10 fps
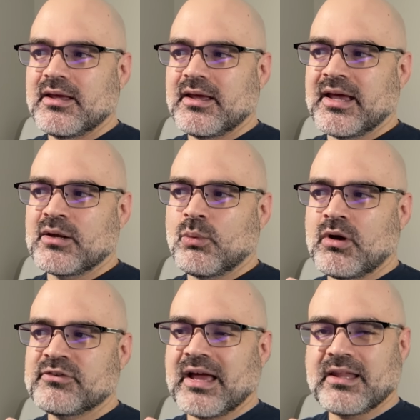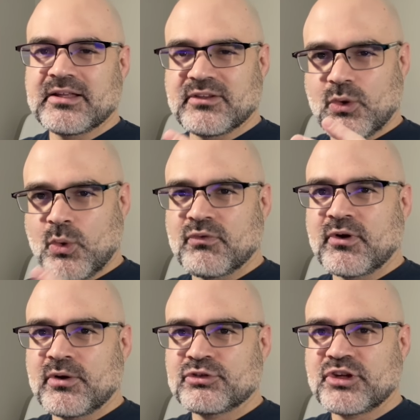And once I like the
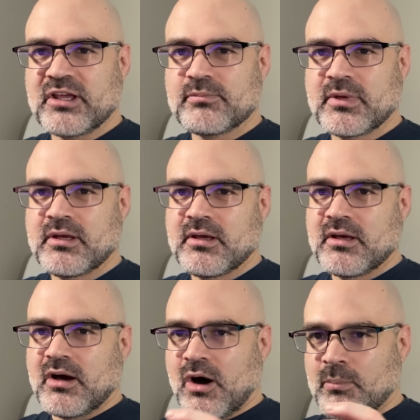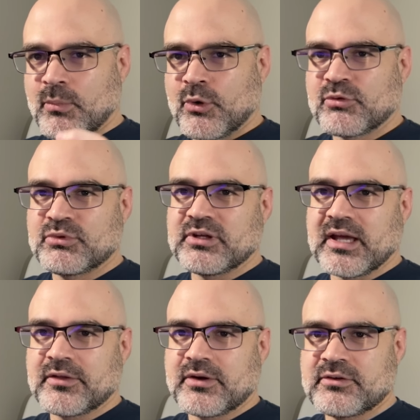overall shape, I'll merge them
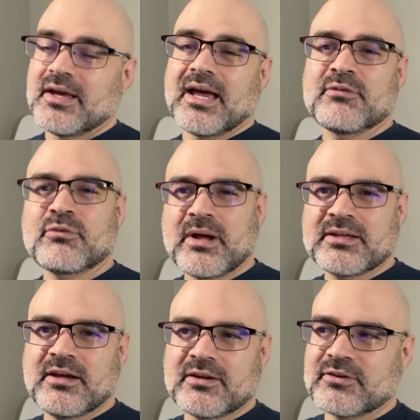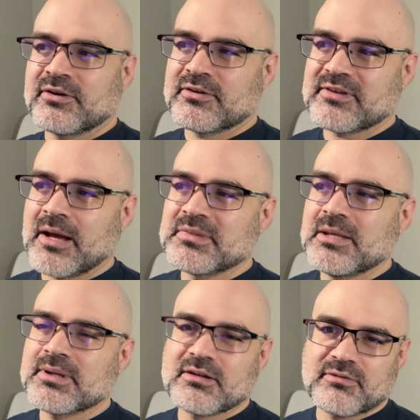together. And for my characters, I'm
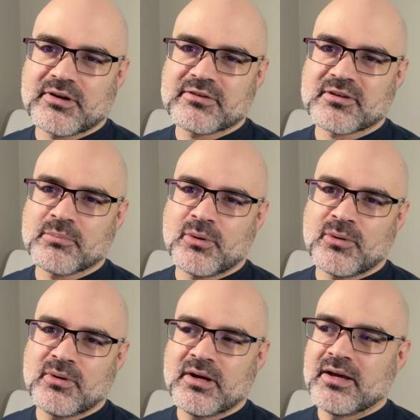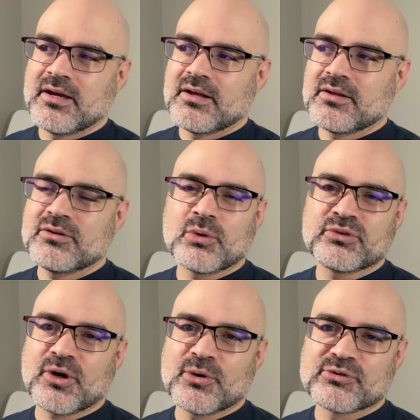keeping it very simple. No
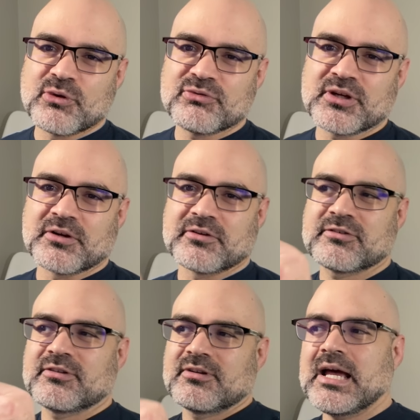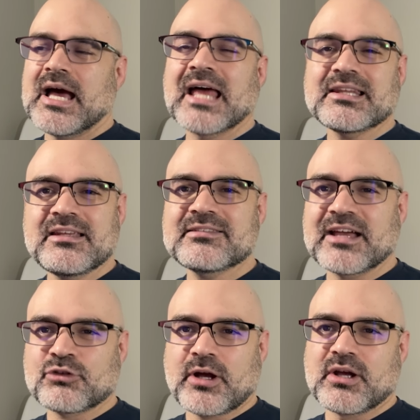toes, no fingers. At least I
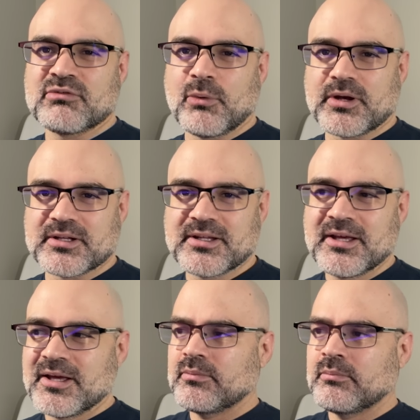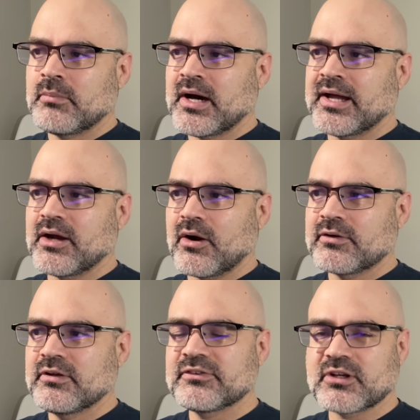try to avoid it. My
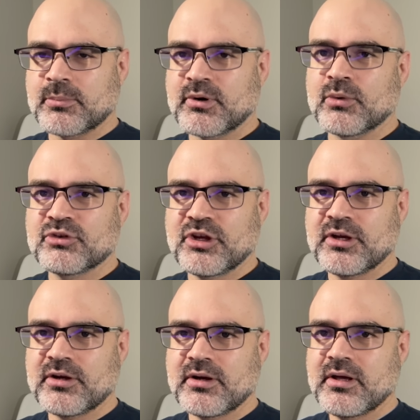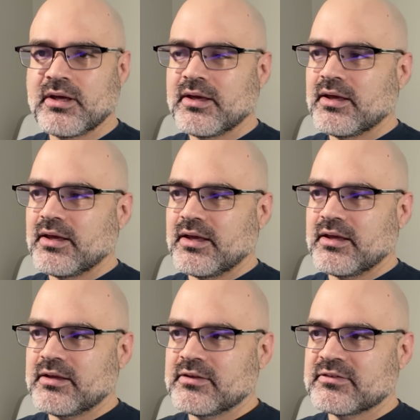artistic approach here
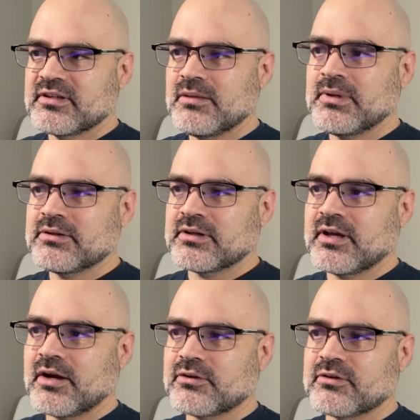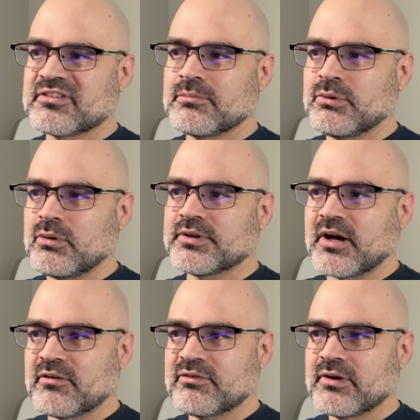is keeping the characters simple
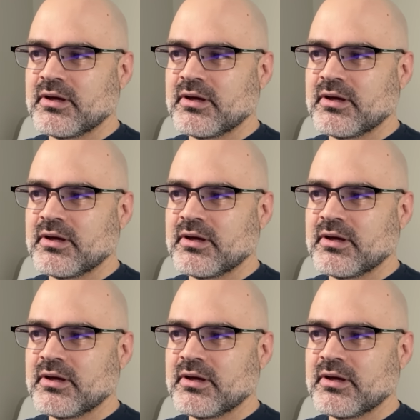enough